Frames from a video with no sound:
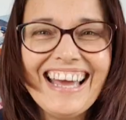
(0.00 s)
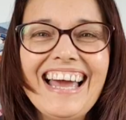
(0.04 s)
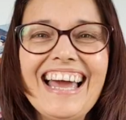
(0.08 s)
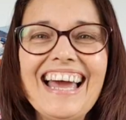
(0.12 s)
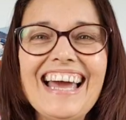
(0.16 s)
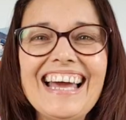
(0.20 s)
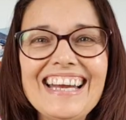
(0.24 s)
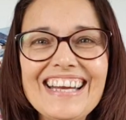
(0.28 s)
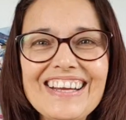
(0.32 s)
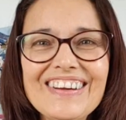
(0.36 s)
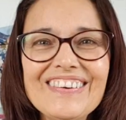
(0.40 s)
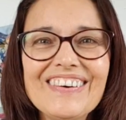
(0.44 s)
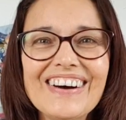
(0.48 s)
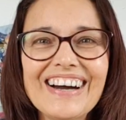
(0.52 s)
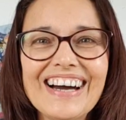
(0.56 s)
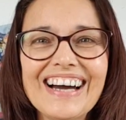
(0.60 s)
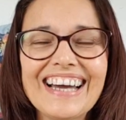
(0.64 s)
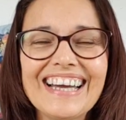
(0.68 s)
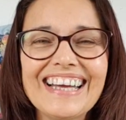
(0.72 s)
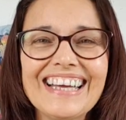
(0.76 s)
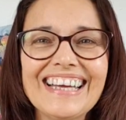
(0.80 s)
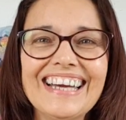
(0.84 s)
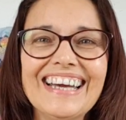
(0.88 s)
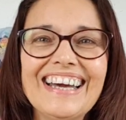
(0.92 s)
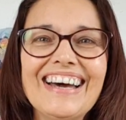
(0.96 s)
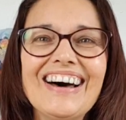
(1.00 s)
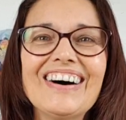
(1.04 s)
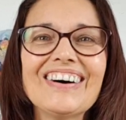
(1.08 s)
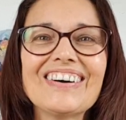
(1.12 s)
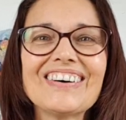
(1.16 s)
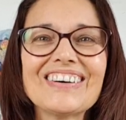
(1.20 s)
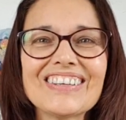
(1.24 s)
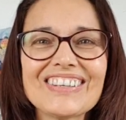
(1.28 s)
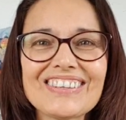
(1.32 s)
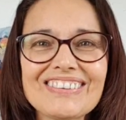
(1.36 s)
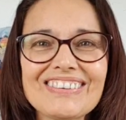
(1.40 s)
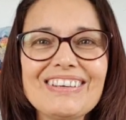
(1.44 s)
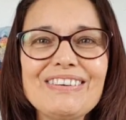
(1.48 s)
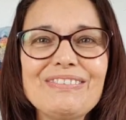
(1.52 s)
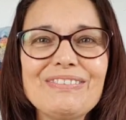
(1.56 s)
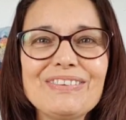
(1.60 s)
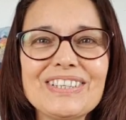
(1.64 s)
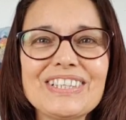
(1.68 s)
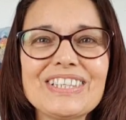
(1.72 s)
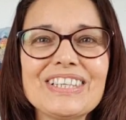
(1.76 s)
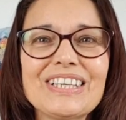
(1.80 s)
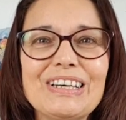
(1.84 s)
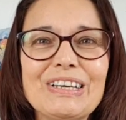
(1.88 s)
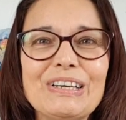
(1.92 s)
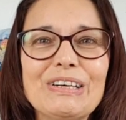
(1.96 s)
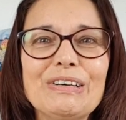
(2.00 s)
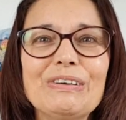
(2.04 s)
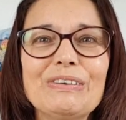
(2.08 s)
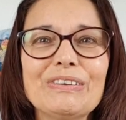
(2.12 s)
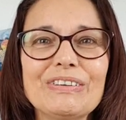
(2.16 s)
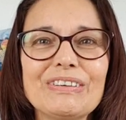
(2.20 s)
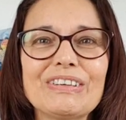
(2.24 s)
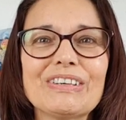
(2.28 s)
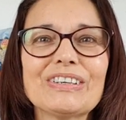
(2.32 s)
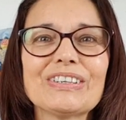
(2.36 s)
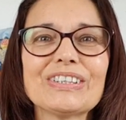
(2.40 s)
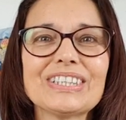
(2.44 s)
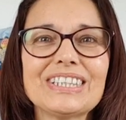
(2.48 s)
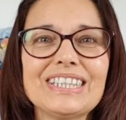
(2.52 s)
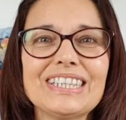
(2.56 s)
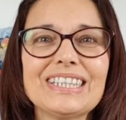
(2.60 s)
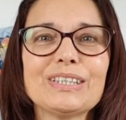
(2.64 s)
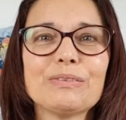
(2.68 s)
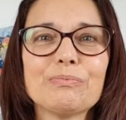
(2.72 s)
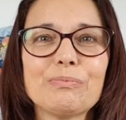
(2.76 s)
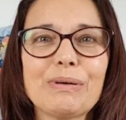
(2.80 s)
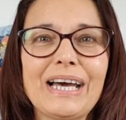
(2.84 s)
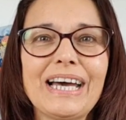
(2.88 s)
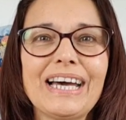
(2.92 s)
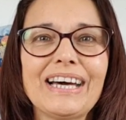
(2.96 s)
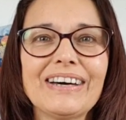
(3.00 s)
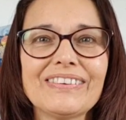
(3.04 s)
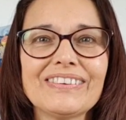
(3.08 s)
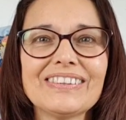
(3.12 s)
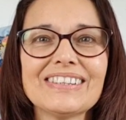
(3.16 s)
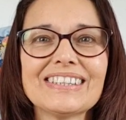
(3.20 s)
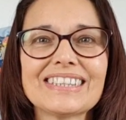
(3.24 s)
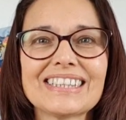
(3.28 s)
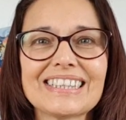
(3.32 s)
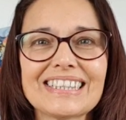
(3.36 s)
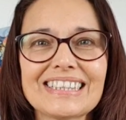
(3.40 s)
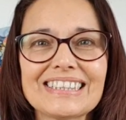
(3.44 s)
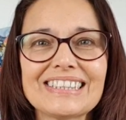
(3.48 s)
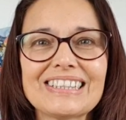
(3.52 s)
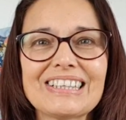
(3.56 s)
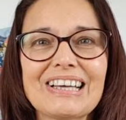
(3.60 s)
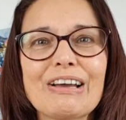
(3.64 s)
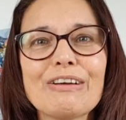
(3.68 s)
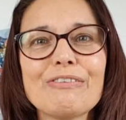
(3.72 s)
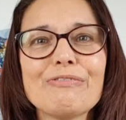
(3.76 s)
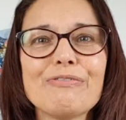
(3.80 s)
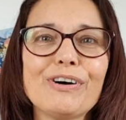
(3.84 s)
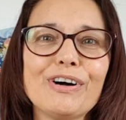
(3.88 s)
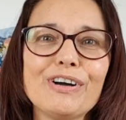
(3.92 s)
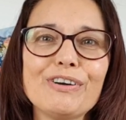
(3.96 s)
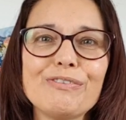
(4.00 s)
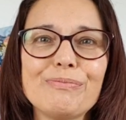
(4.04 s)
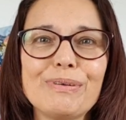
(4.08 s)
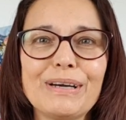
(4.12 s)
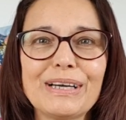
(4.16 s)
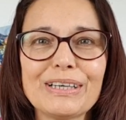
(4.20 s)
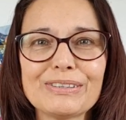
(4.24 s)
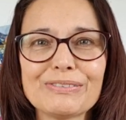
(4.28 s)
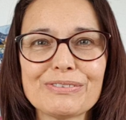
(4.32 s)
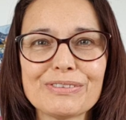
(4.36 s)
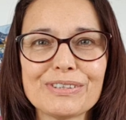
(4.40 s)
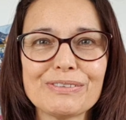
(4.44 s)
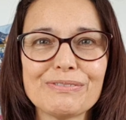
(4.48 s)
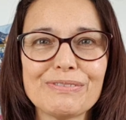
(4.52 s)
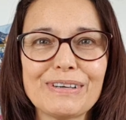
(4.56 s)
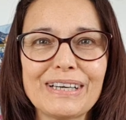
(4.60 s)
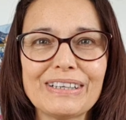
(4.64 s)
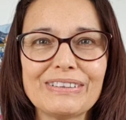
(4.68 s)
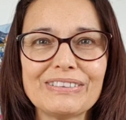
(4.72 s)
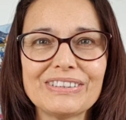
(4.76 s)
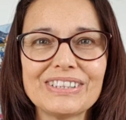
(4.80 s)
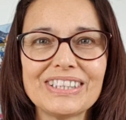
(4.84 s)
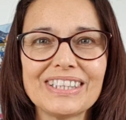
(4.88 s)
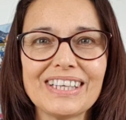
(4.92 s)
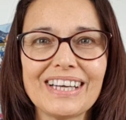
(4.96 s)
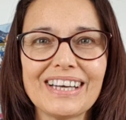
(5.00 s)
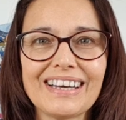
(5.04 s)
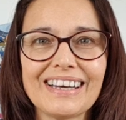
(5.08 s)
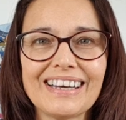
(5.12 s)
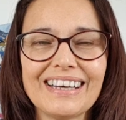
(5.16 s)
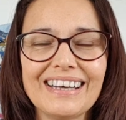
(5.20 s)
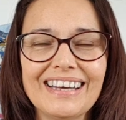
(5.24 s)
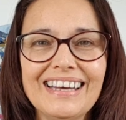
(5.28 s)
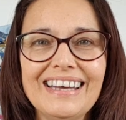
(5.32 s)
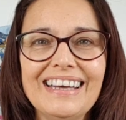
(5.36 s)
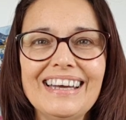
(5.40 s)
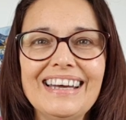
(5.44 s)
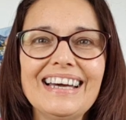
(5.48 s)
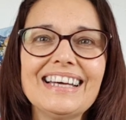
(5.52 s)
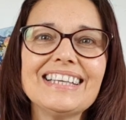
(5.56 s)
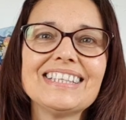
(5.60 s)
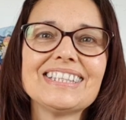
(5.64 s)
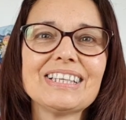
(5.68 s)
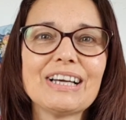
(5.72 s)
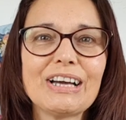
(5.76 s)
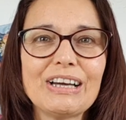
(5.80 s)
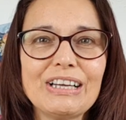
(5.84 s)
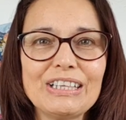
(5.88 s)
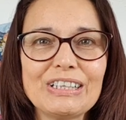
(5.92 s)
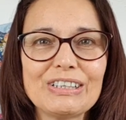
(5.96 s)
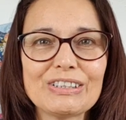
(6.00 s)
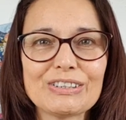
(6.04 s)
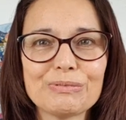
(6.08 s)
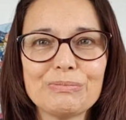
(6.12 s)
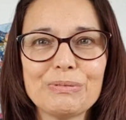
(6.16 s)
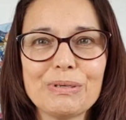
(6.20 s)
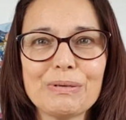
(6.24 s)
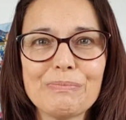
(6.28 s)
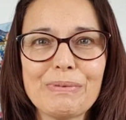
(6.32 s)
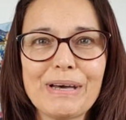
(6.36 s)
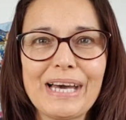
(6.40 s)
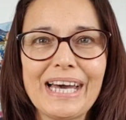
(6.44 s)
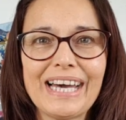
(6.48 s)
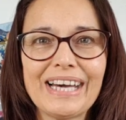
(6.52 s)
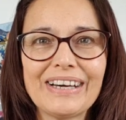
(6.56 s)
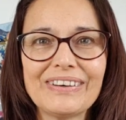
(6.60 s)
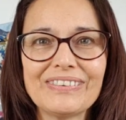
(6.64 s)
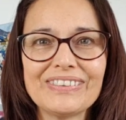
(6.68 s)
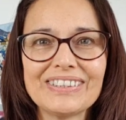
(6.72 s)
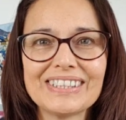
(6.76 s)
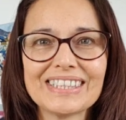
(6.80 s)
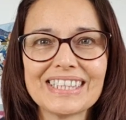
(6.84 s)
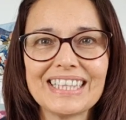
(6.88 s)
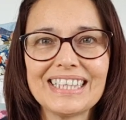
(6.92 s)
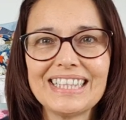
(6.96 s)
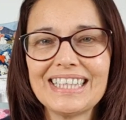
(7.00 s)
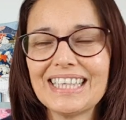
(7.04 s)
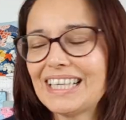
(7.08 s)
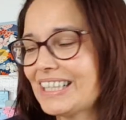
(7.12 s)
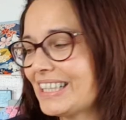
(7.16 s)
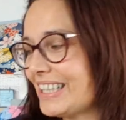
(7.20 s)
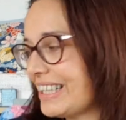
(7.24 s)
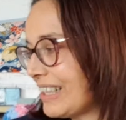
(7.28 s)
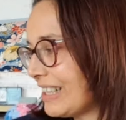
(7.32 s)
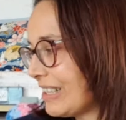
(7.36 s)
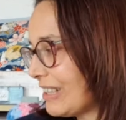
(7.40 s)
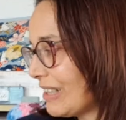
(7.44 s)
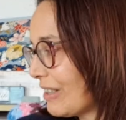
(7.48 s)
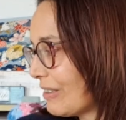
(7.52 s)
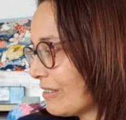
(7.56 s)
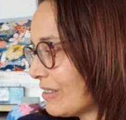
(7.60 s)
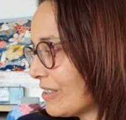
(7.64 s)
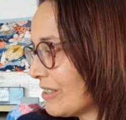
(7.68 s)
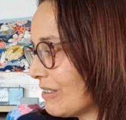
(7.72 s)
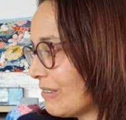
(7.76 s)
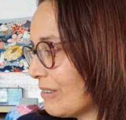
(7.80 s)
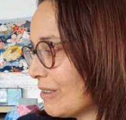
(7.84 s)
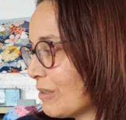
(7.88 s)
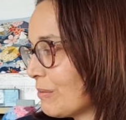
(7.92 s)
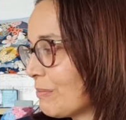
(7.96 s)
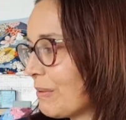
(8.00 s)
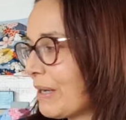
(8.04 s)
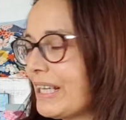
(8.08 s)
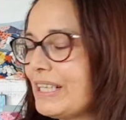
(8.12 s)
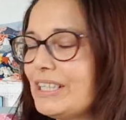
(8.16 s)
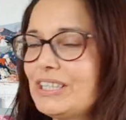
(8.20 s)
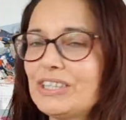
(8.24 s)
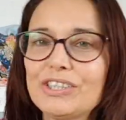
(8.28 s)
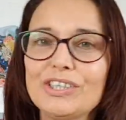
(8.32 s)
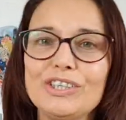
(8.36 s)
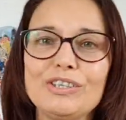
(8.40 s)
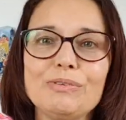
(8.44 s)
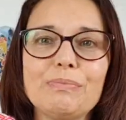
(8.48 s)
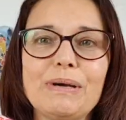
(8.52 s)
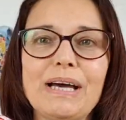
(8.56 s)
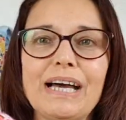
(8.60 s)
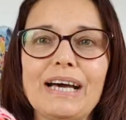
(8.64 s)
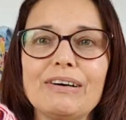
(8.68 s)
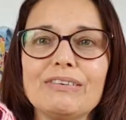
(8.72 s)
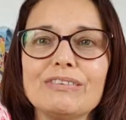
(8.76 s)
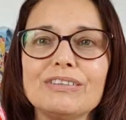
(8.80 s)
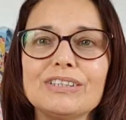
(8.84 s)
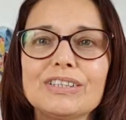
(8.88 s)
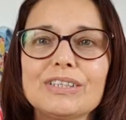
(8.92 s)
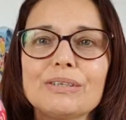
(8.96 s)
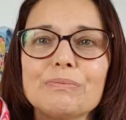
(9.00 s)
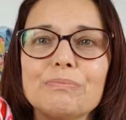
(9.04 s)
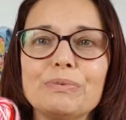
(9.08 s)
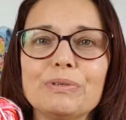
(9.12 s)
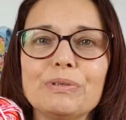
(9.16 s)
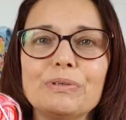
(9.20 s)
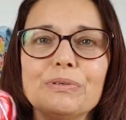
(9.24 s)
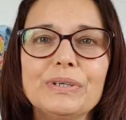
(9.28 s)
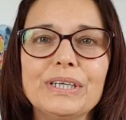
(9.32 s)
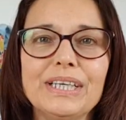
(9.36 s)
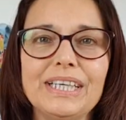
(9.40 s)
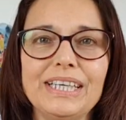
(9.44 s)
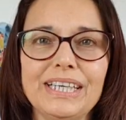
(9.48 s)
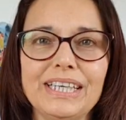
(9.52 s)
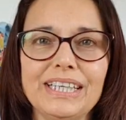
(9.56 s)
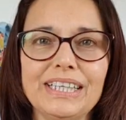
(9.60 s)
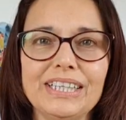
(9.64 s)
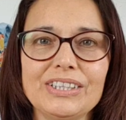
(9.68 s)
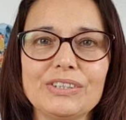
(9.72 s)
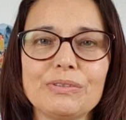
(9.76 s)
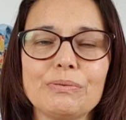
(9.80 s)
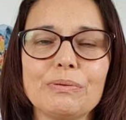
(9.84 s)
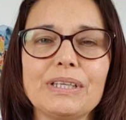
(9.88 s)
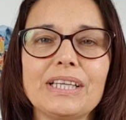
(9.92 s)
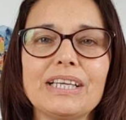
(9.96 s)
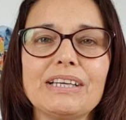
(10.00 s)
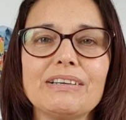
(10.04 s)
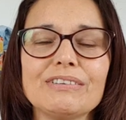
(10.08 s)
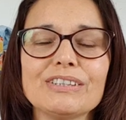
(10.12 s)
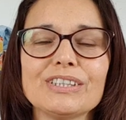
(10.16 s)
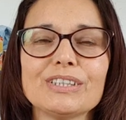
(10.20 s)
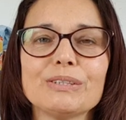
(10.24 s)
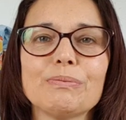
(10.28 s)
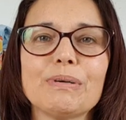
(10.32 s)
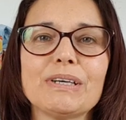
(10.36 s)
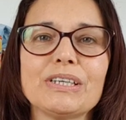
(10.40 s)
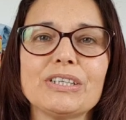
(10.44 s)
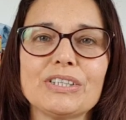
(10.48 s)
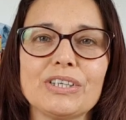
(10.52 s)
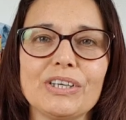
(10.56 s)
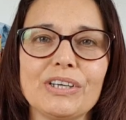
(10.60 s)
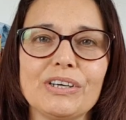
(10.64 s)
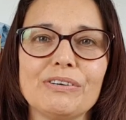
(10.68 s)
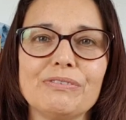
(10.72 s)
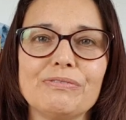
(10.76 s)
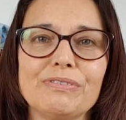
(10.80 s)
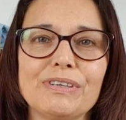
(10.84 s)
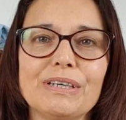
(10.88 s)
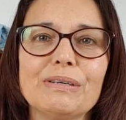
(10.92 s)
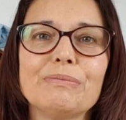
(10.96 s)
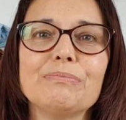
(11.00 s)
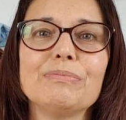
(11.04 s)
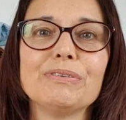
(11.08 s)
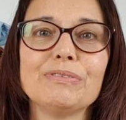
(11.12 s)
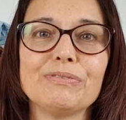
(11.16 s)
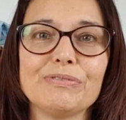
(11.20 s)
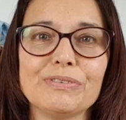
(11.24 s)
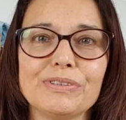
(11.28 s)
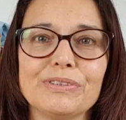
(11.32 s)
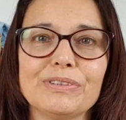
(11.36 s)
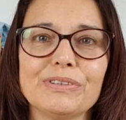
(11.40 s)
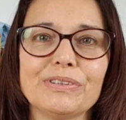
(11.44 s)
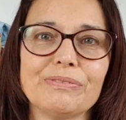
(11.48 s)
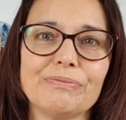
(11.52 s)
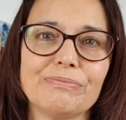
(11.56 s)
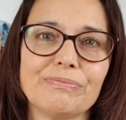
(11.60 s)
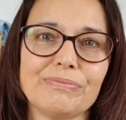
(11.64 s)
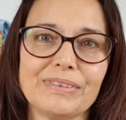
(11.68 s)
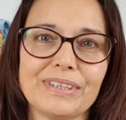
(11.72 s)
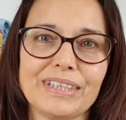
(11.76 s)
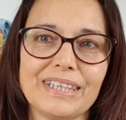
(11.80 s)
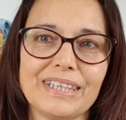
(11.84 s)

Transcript: Anyway, I got 3 for 2, cost £6, took £5 for the voucher, and so it only cost me £1. And then I think I paid £2 a ball each when they were on special offer before.